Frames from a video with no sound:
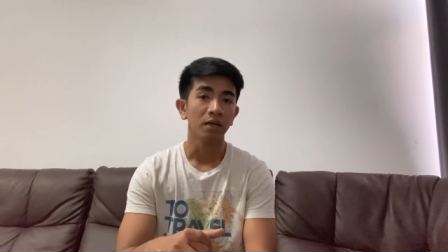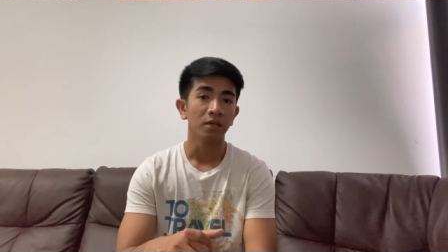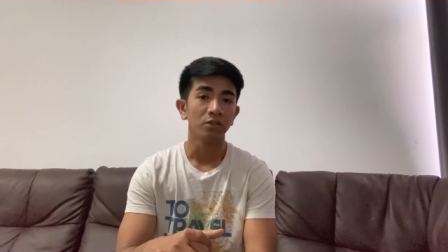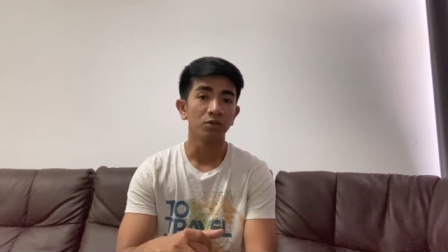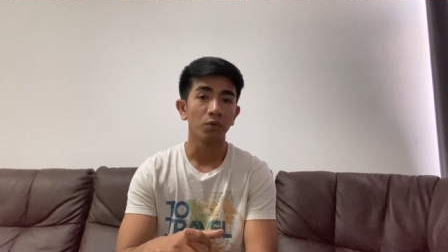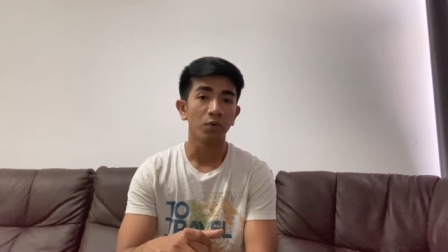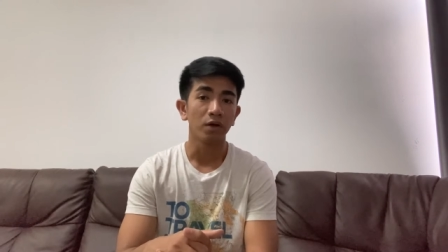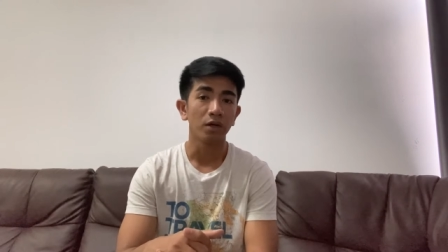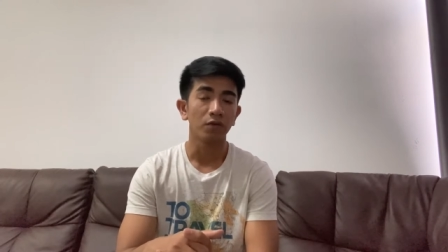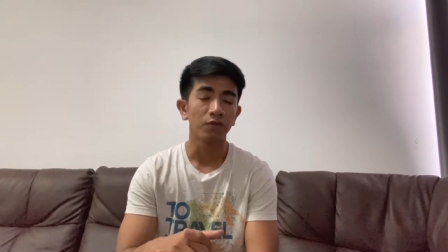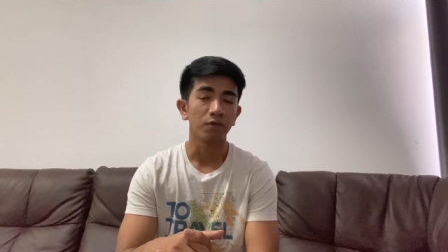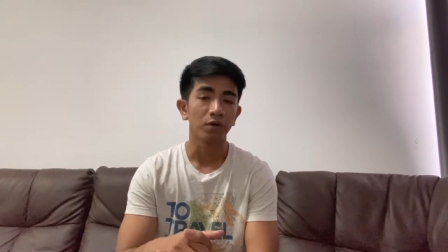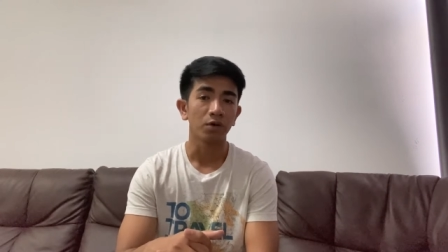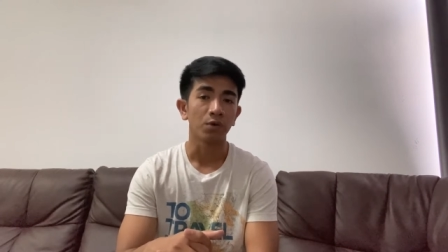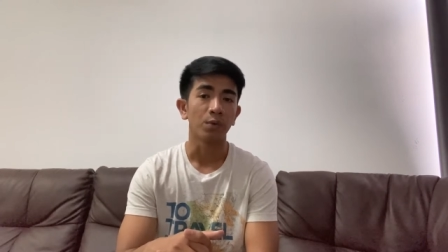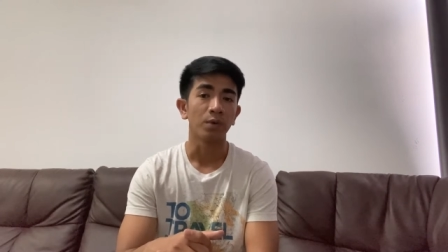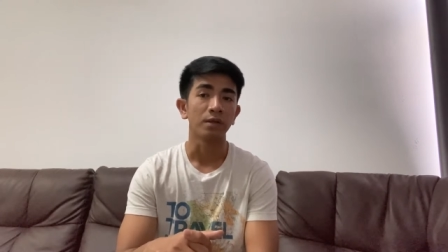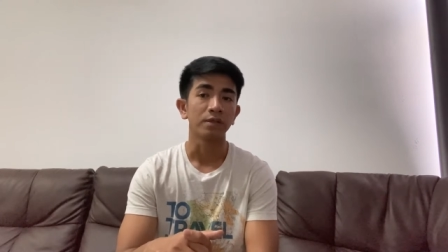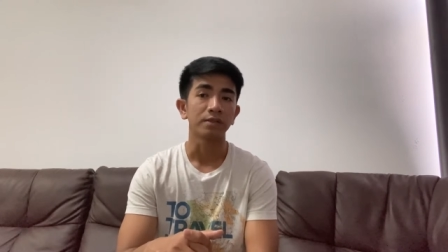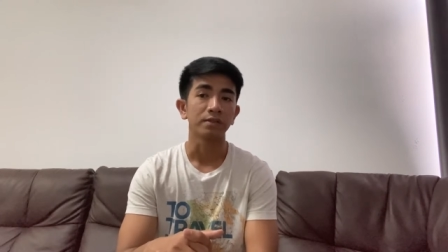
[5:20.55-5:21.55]
During the
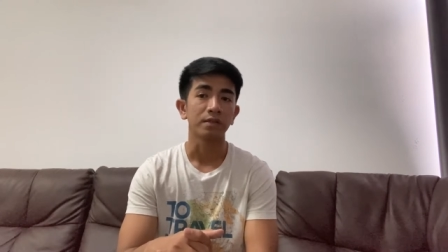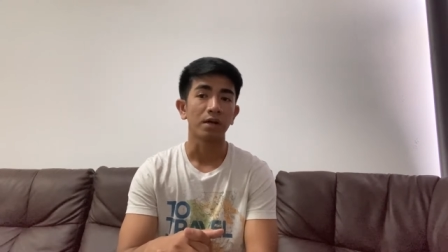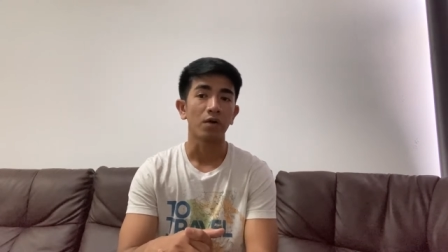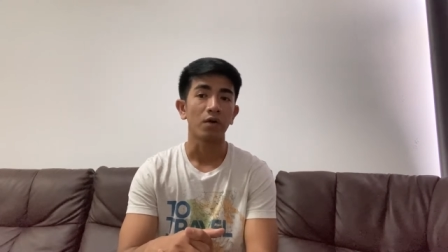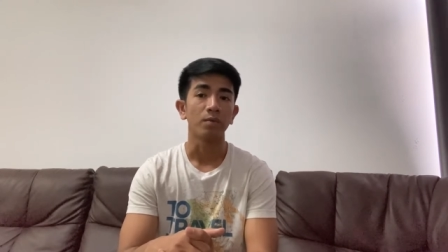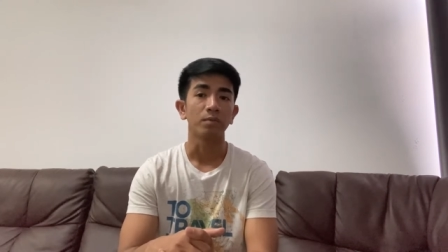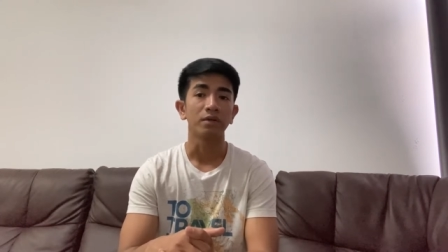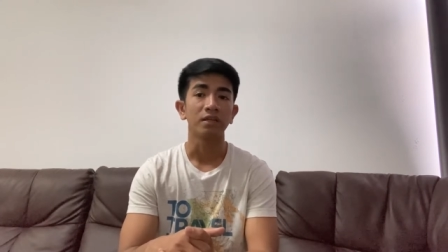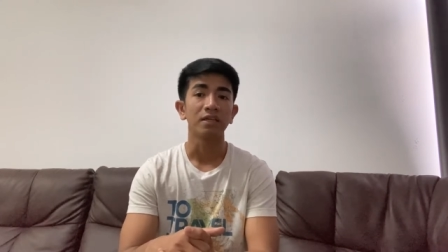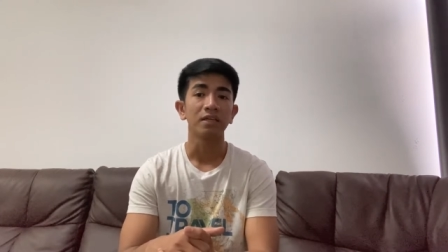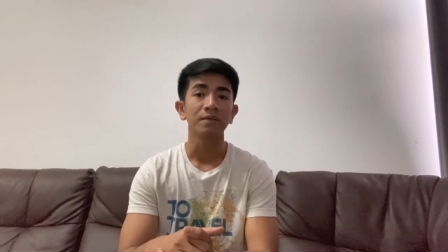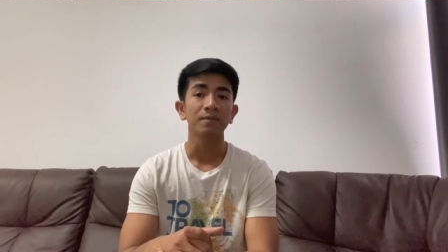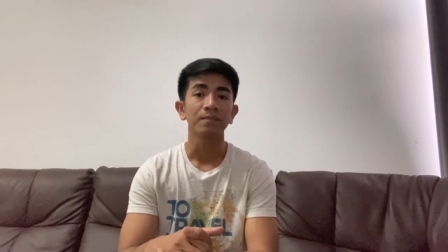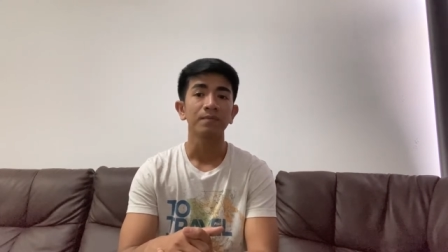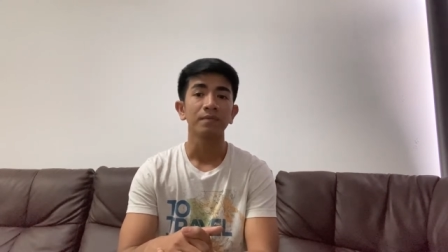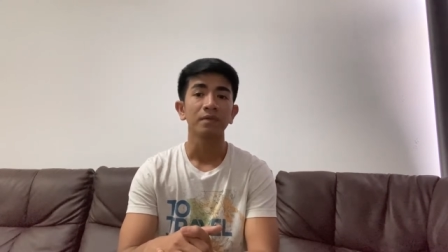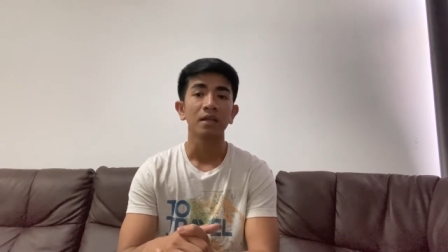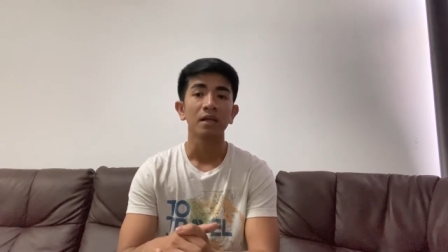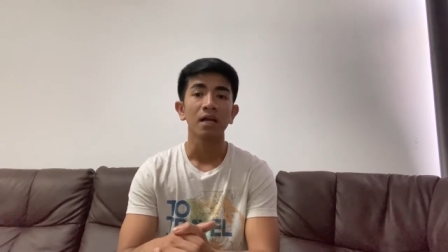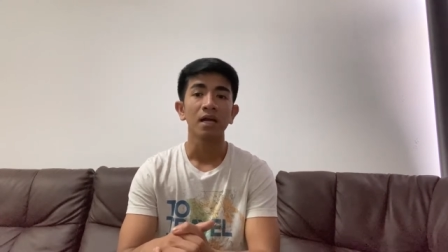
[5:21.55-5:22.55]
funeral ceremony,
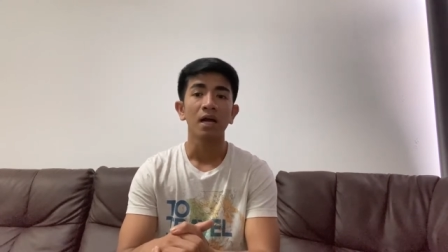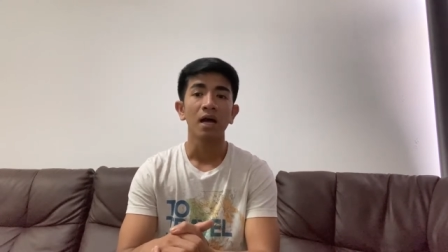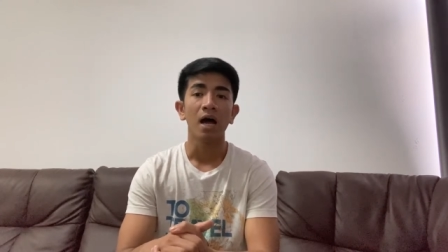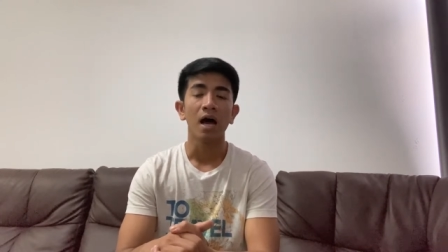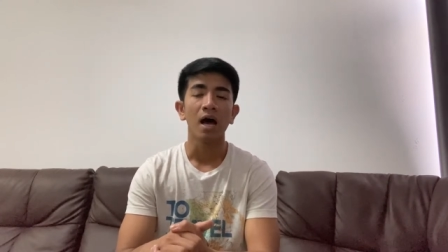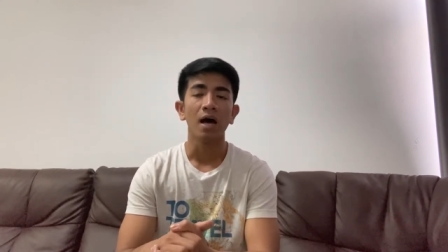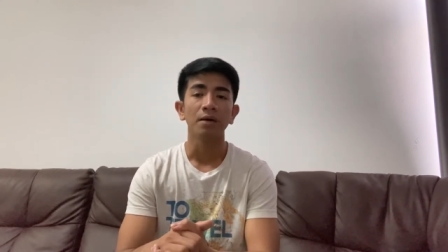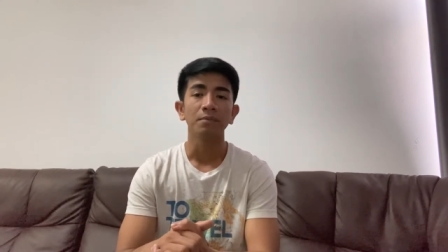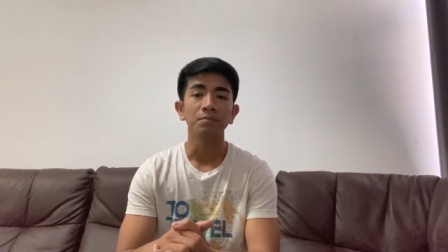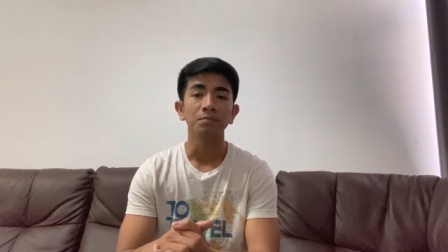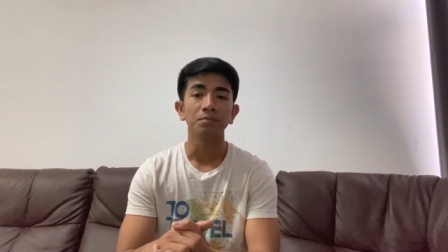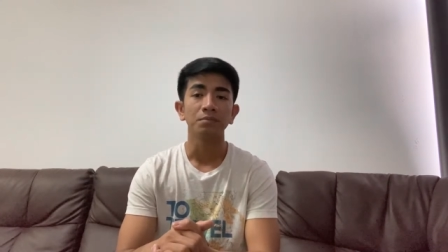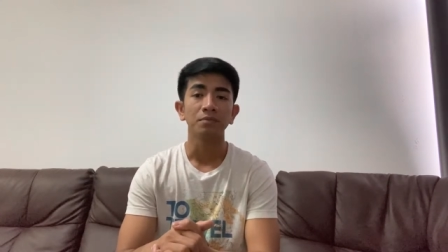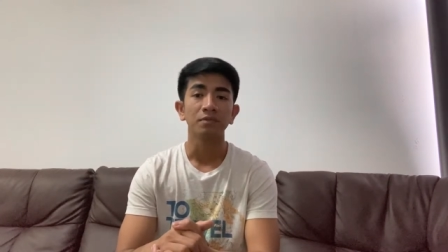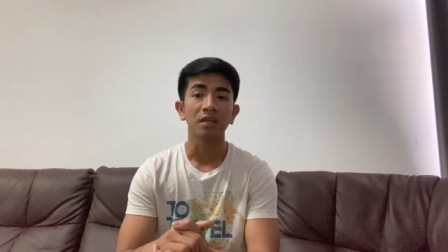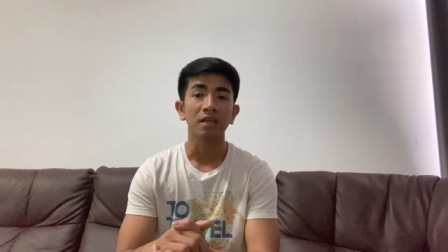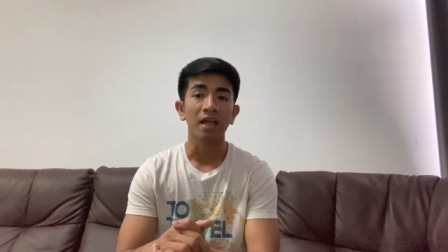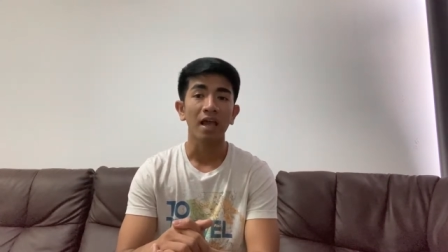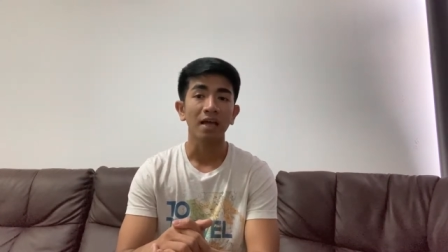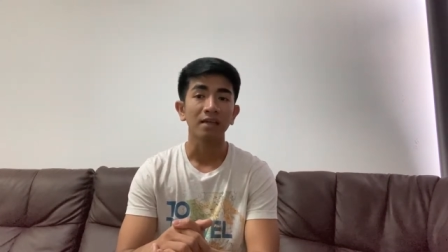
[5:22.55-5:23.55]
um,
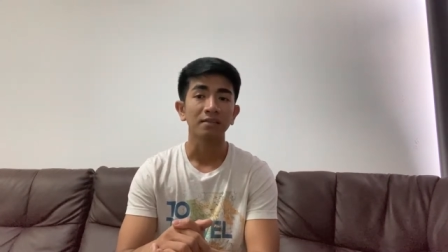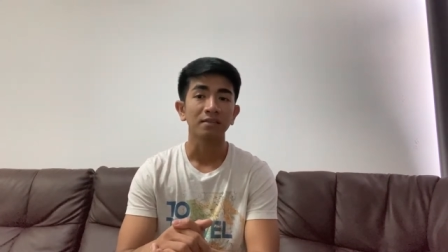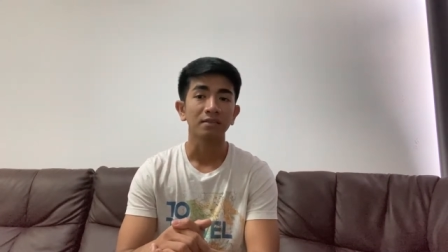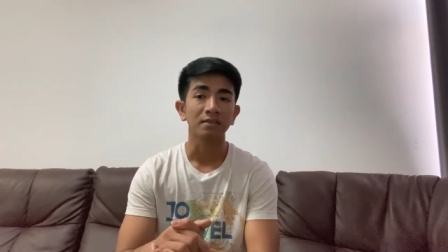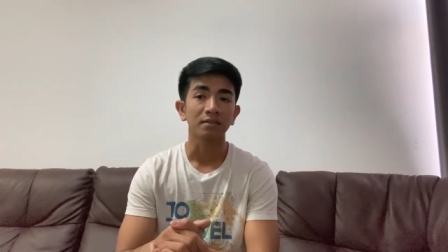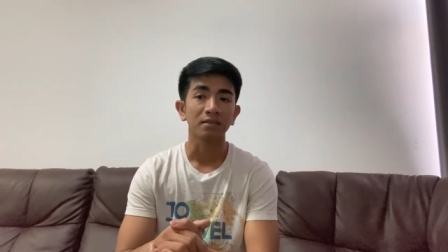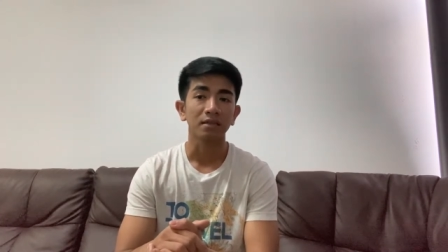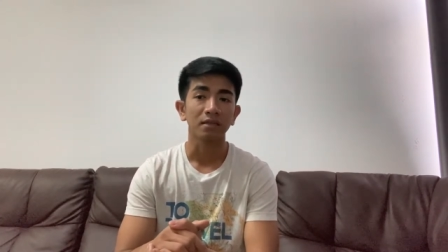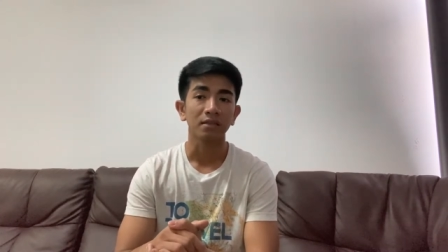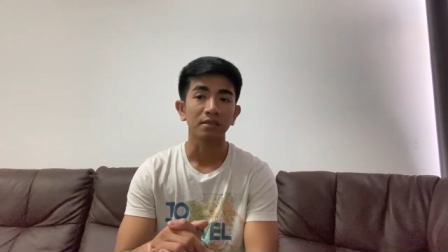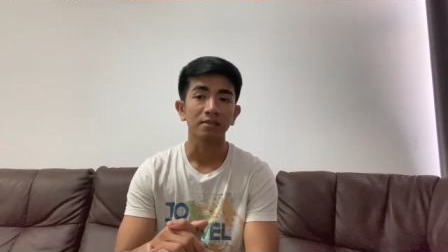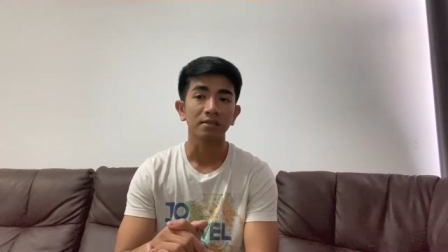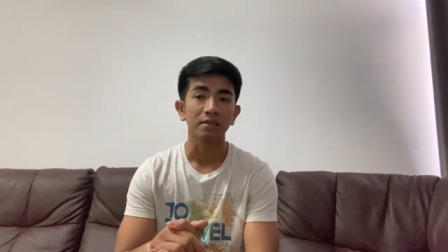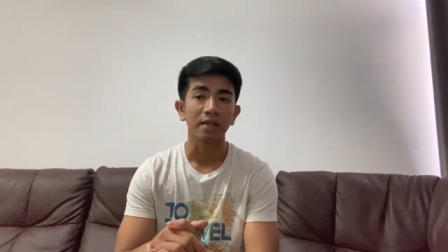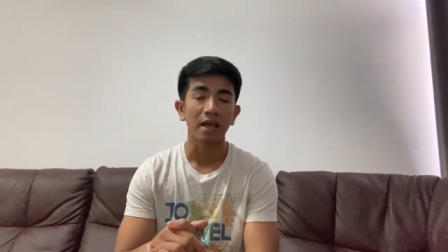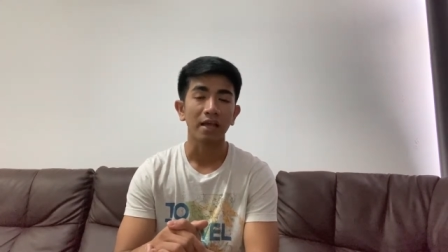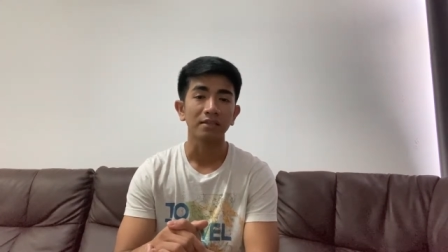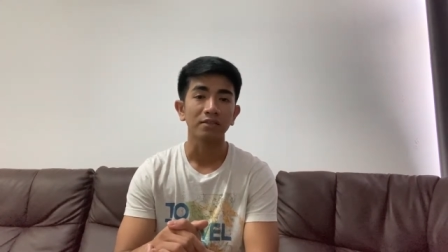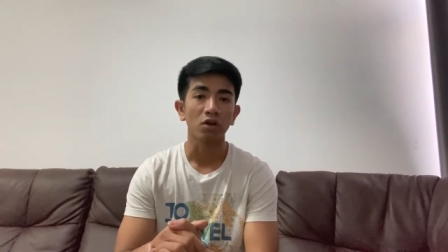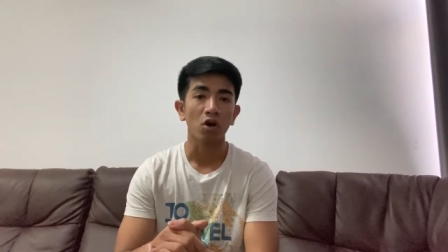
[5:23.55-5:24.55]
the casket
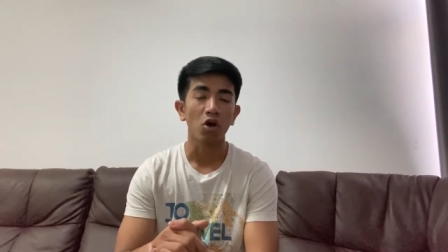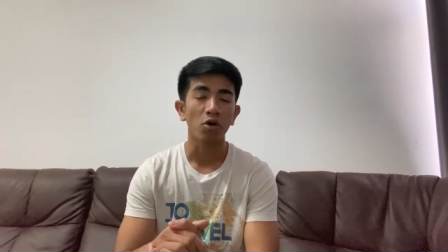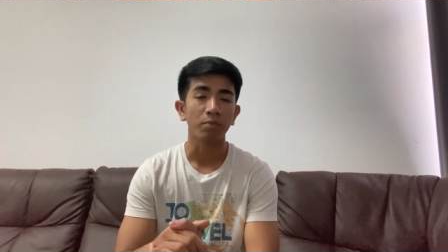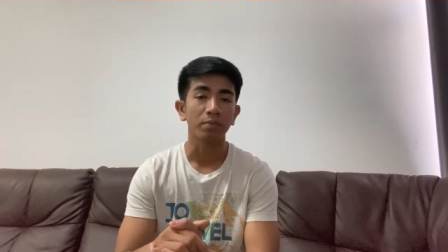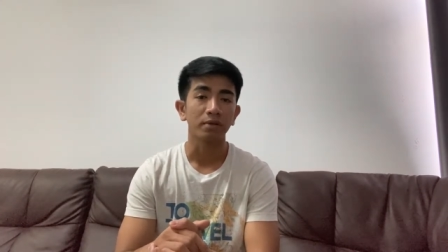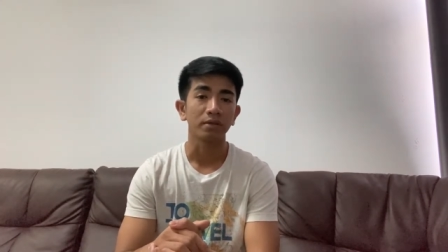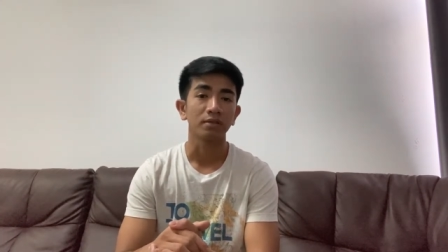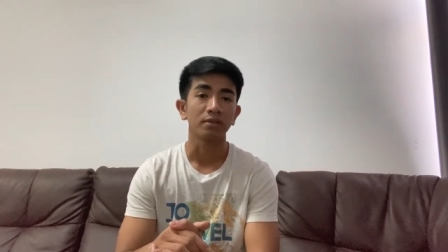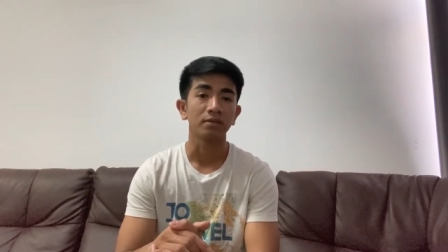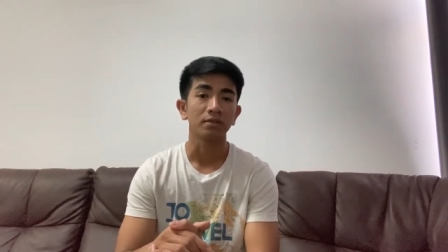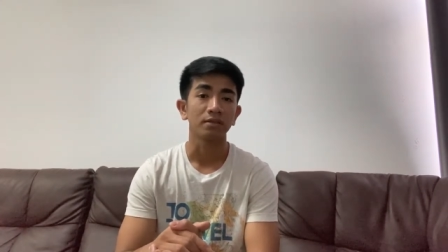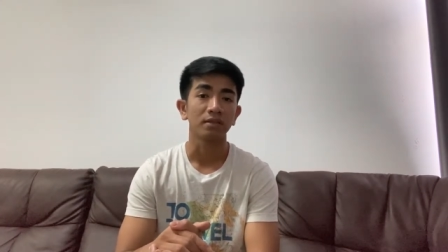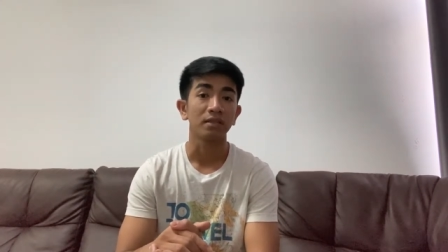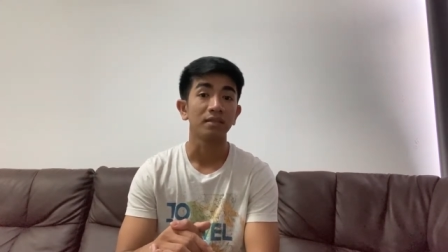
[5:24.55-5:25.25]
stays open.